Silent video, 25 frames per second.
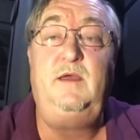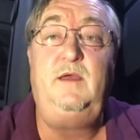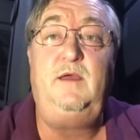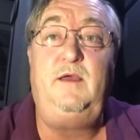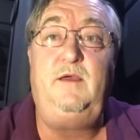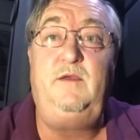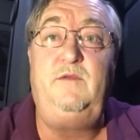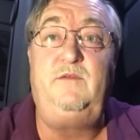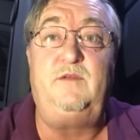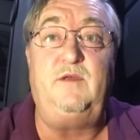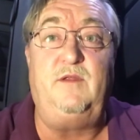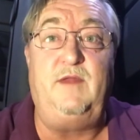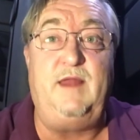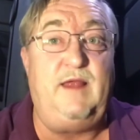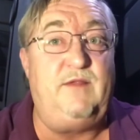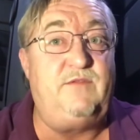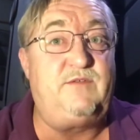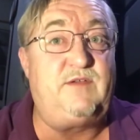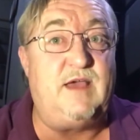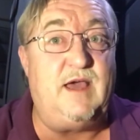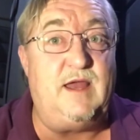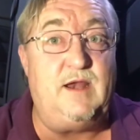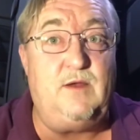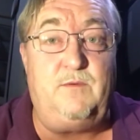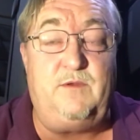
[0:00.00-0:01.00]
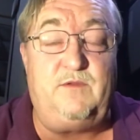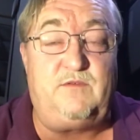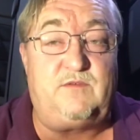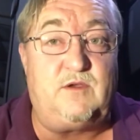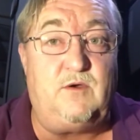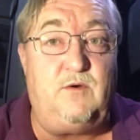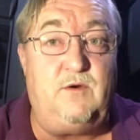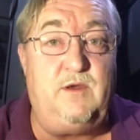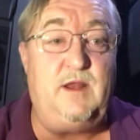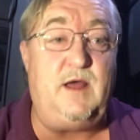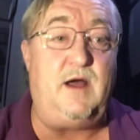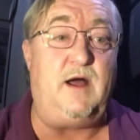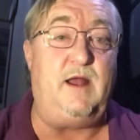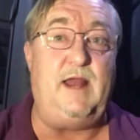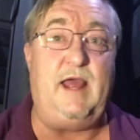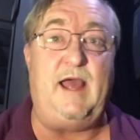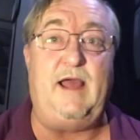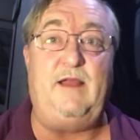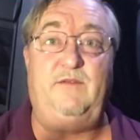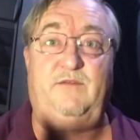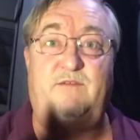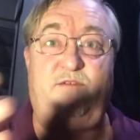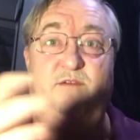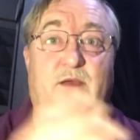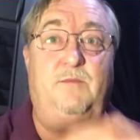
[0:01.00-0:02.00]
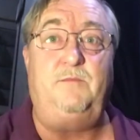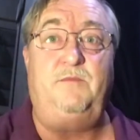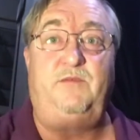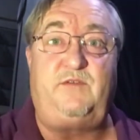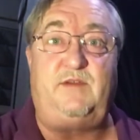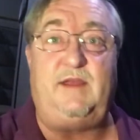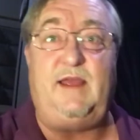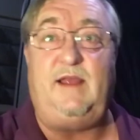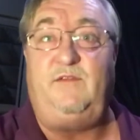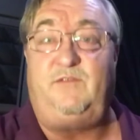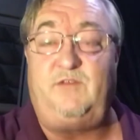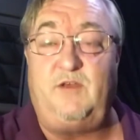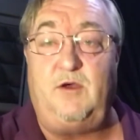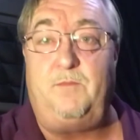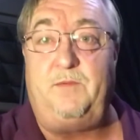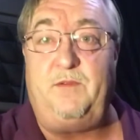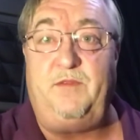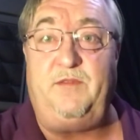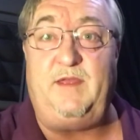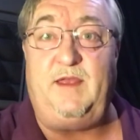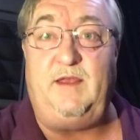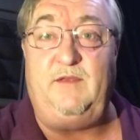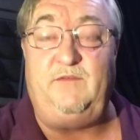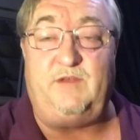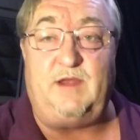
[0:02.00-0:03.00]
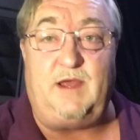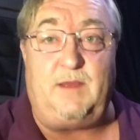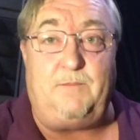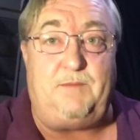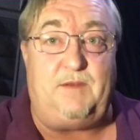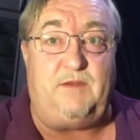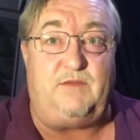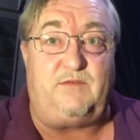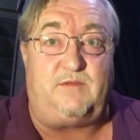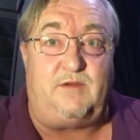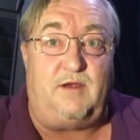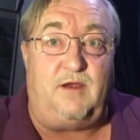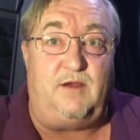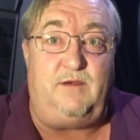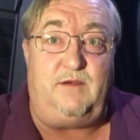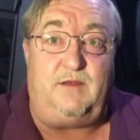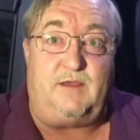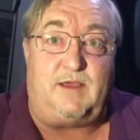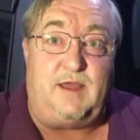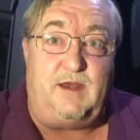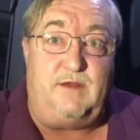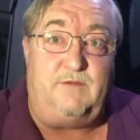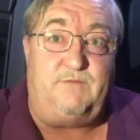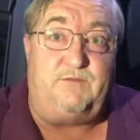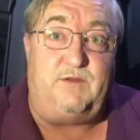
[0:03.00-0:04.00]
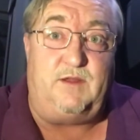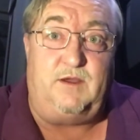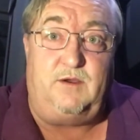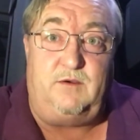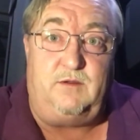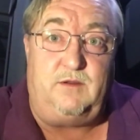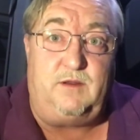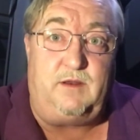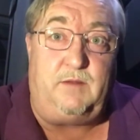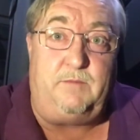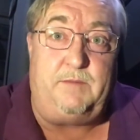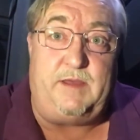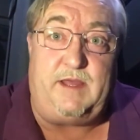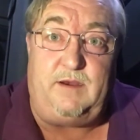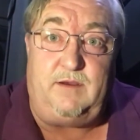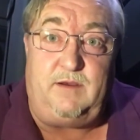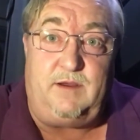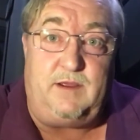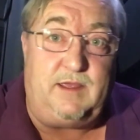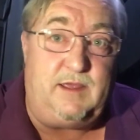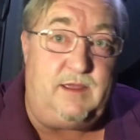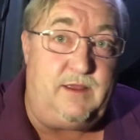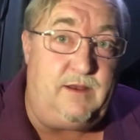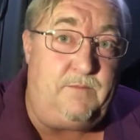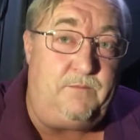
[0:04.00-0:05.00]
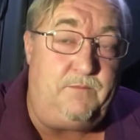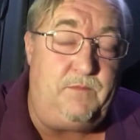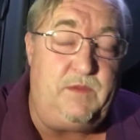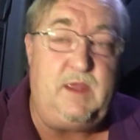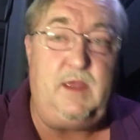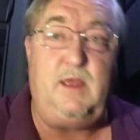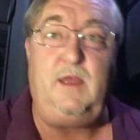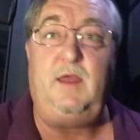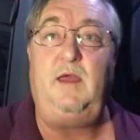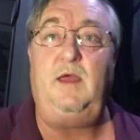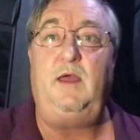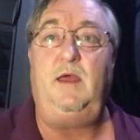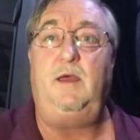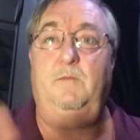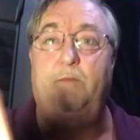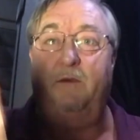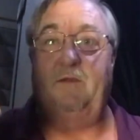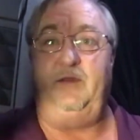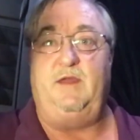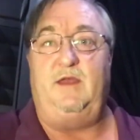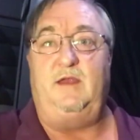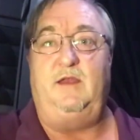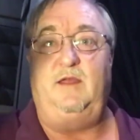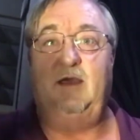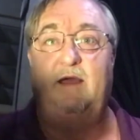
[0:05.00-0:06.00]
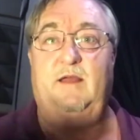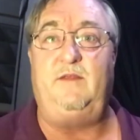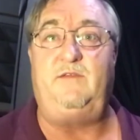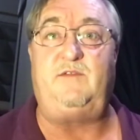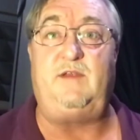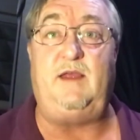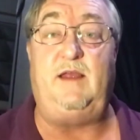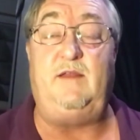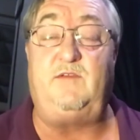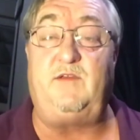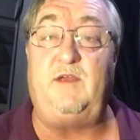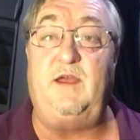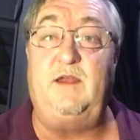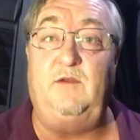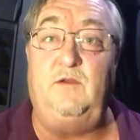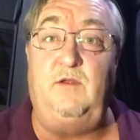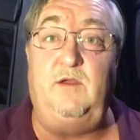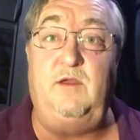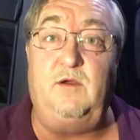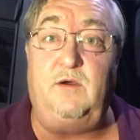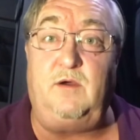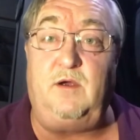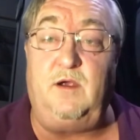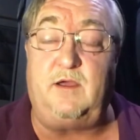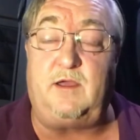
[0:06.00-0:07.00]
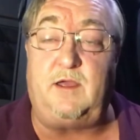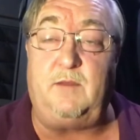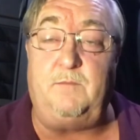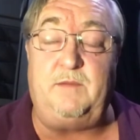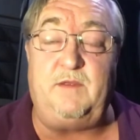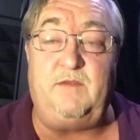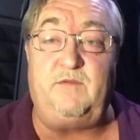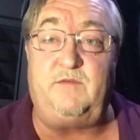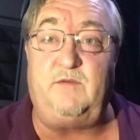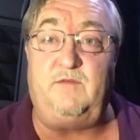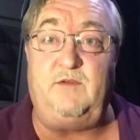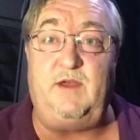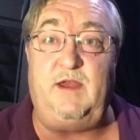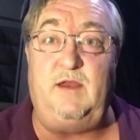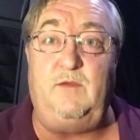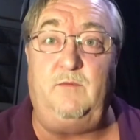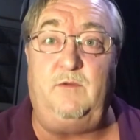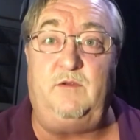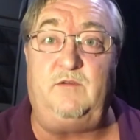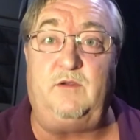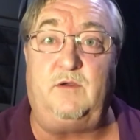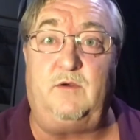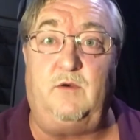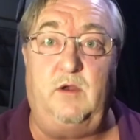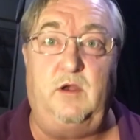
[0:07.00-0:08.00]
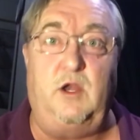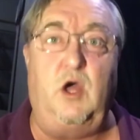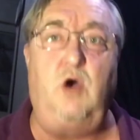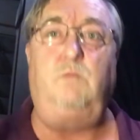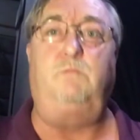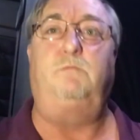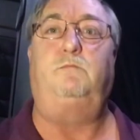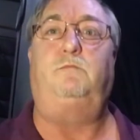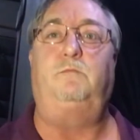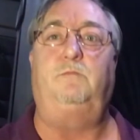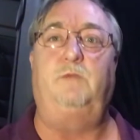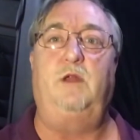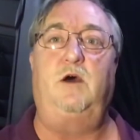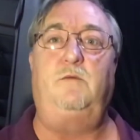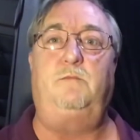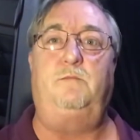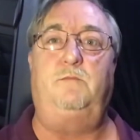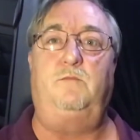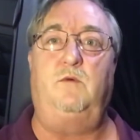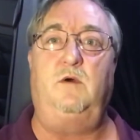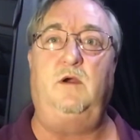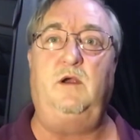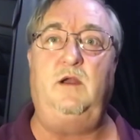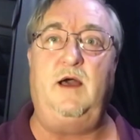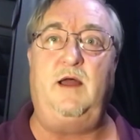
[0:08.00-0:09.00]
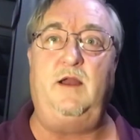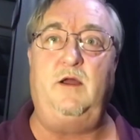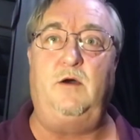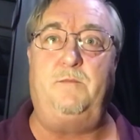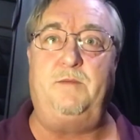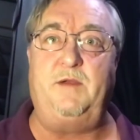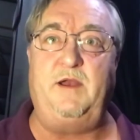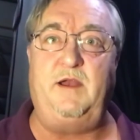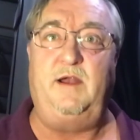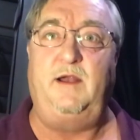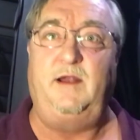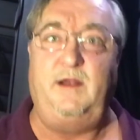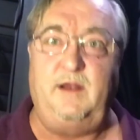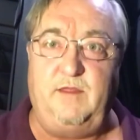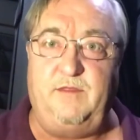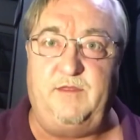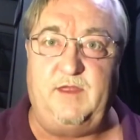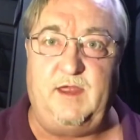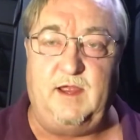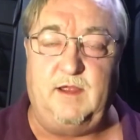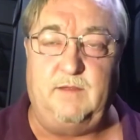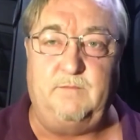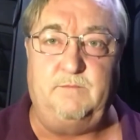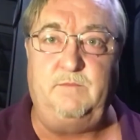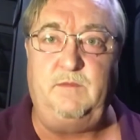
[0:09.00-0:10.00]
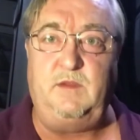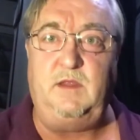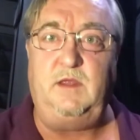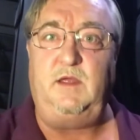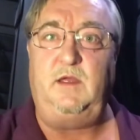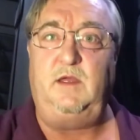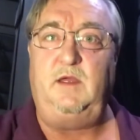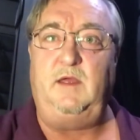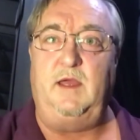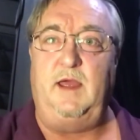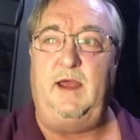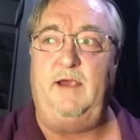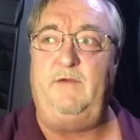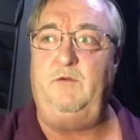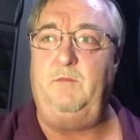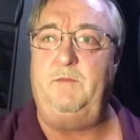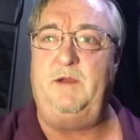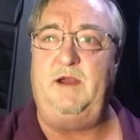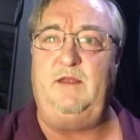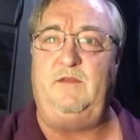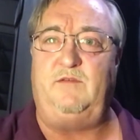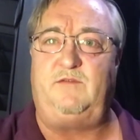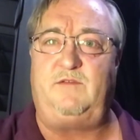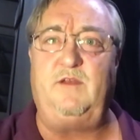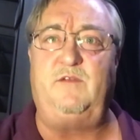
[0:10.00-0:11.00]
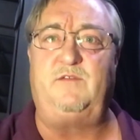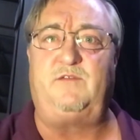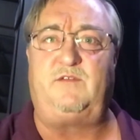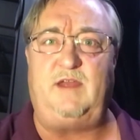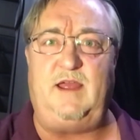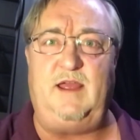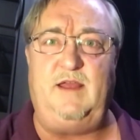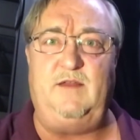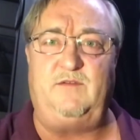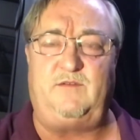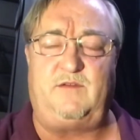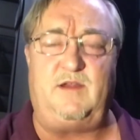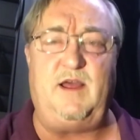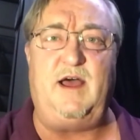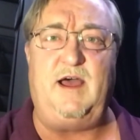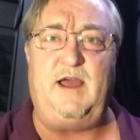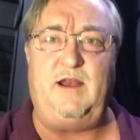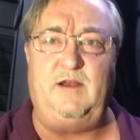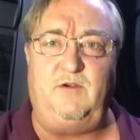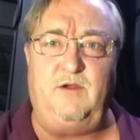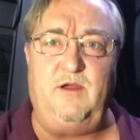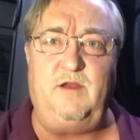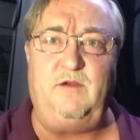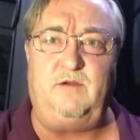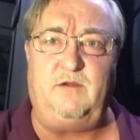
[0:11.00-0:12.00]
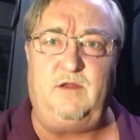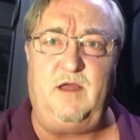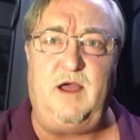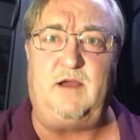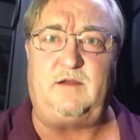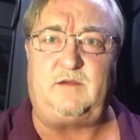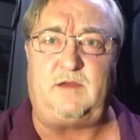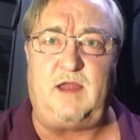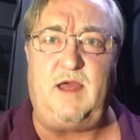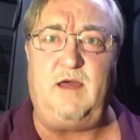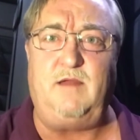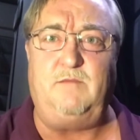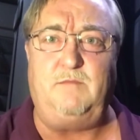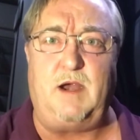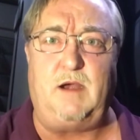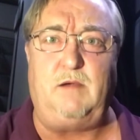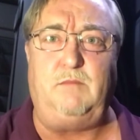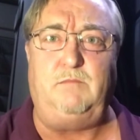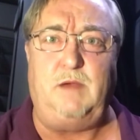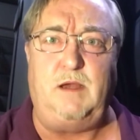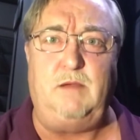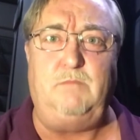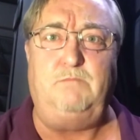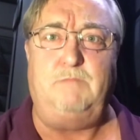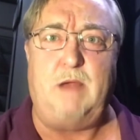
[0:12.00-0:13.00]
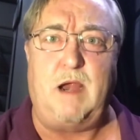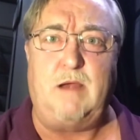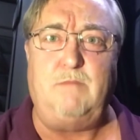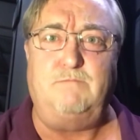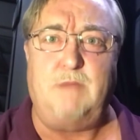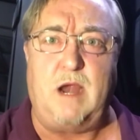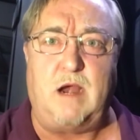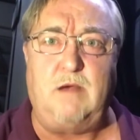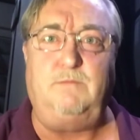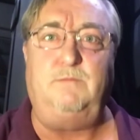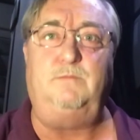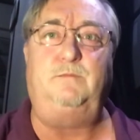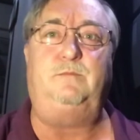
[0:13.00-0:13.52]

So that's kind of what's going on. As some states open things up, it's starting to kind of flow a little better again. But then you got states like New York and Pennsylvania, which are going, nope, we're not opening anything. Everybody's still staying inside. You're under lockdown.